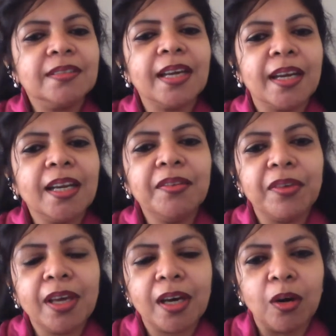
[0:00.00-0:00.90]
Is there any
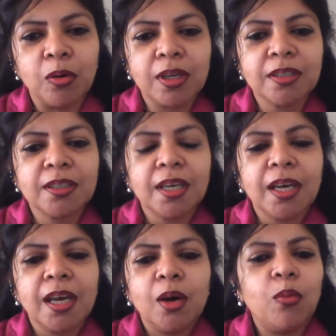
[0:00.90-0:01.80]
way out?
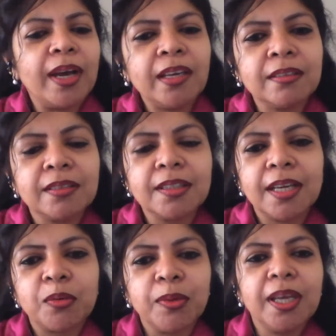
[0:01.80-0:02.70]
Why is it
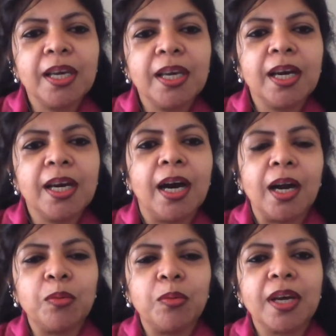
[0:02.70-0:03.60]
that we
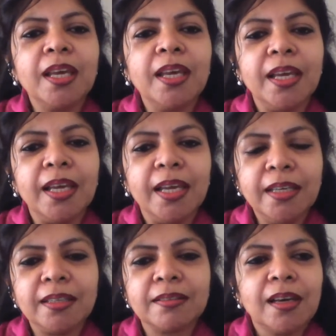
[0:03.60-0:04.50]
hardworking
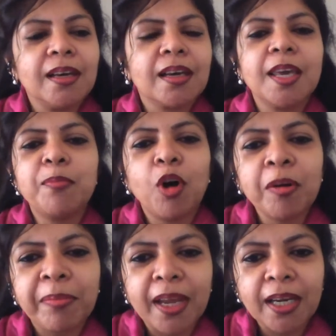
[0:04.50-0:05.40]
Indians
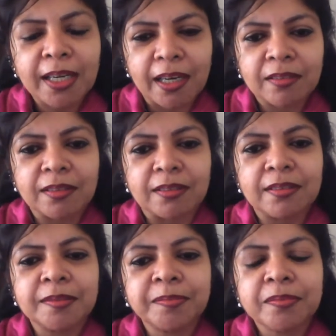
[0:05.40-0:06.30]
keep on paying
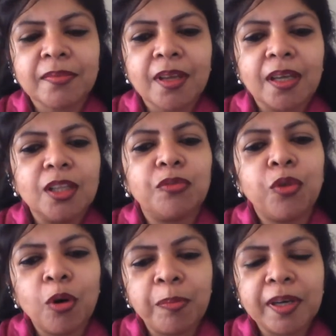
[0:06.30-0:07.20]
taxes?
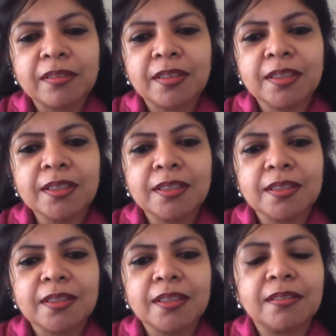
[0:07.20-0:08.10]
The
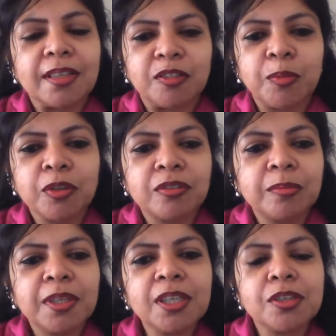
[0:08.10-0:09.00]
4% is
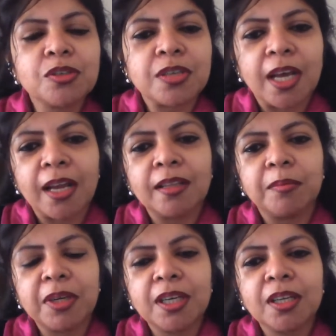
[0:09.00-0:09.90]
responsible to
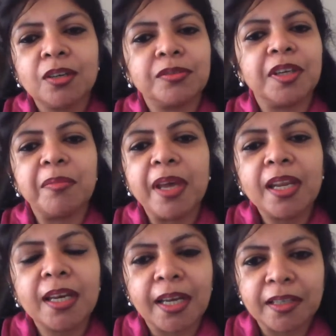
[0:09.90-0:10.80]
share the burden of the
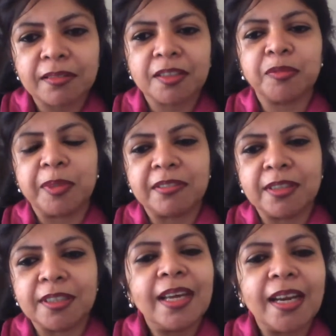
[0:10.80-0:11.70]
remaining
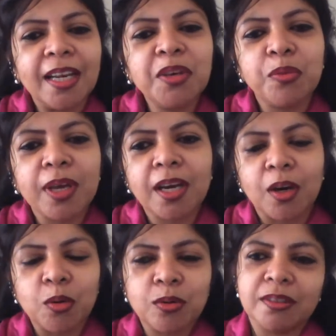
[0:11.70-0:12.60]
96%. Is there any way
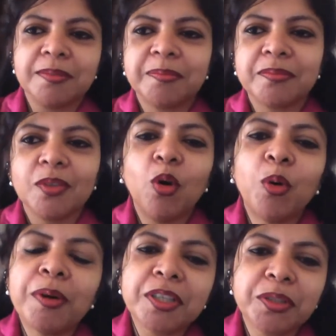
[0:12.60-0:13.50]
out, sir?
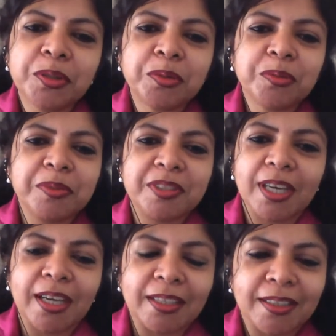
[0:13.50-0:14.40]
Over to you,
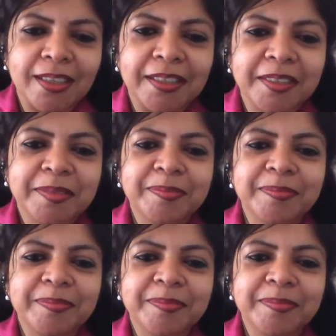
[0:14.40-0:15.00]
Mr. Karthikeyan.